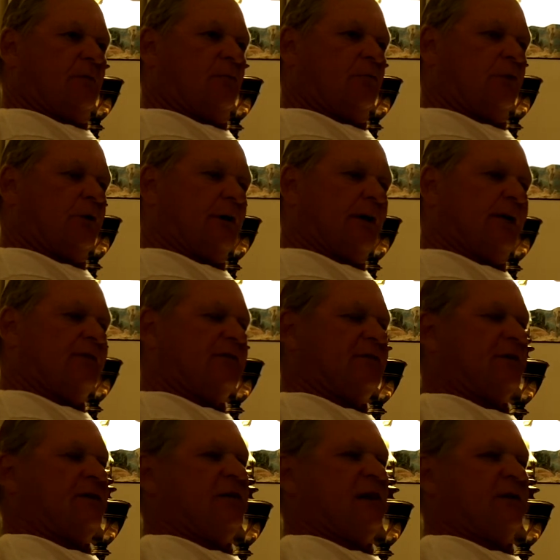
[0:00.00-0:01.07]
We're going to have to
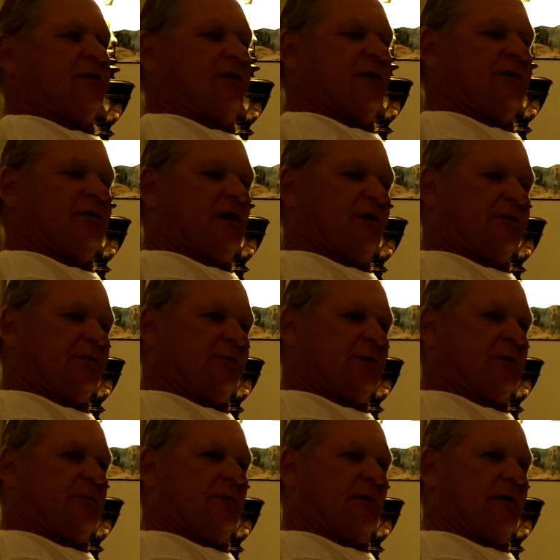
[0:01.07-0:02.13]
see get Dr.
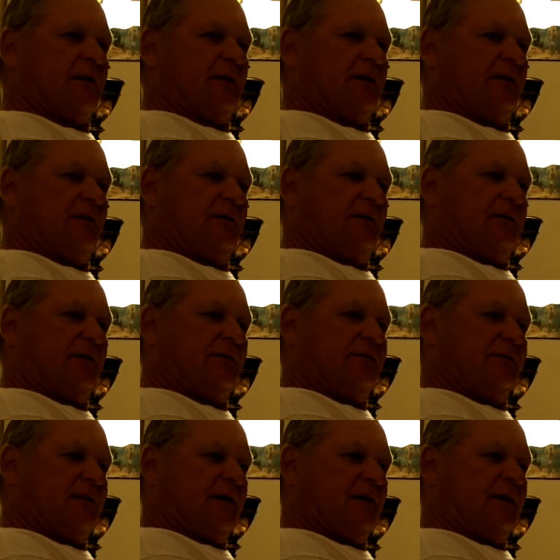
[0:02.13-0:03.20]
Rigamani and
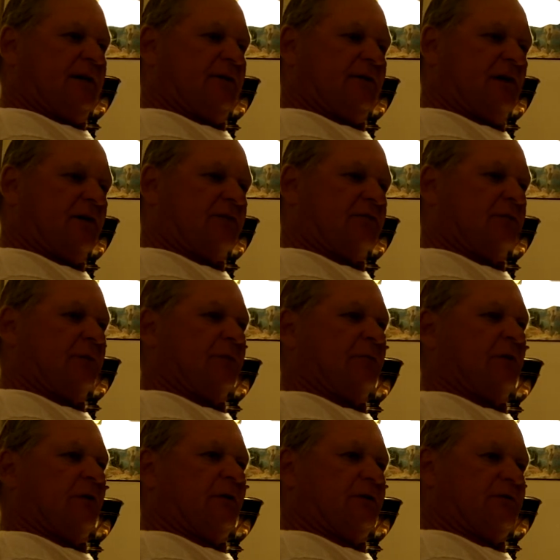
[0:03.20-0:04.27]
find out. Dr.
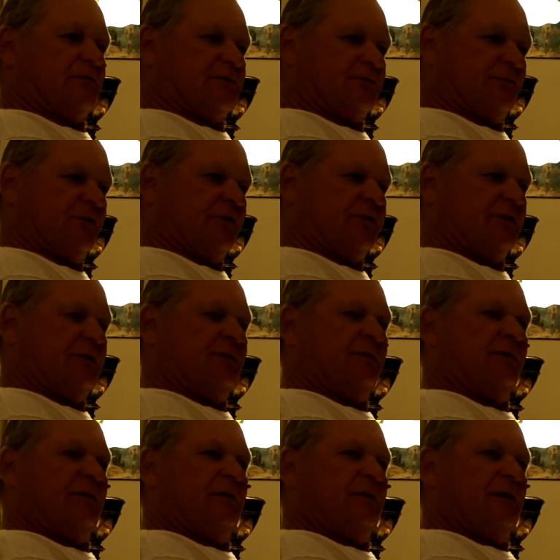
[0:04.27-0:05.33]
Rigamani's a surgeon.
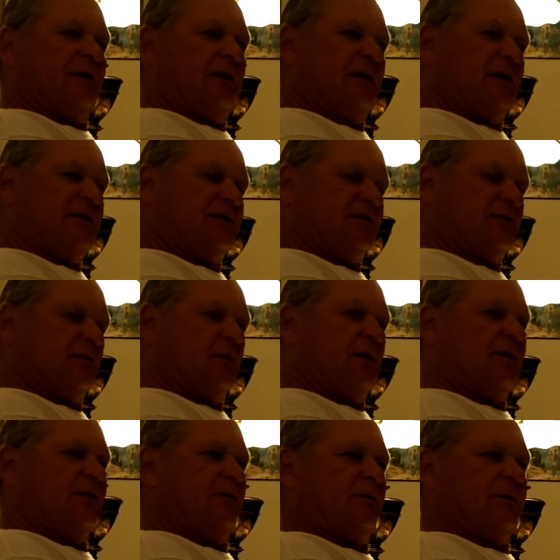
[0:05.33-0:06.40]
He's the
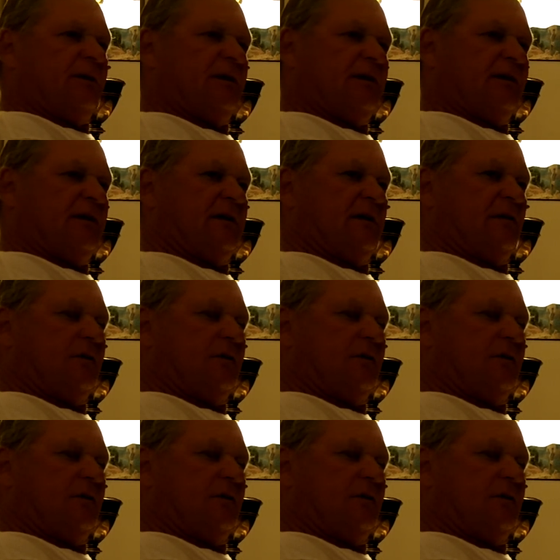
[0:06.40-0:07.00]
one that we need to get a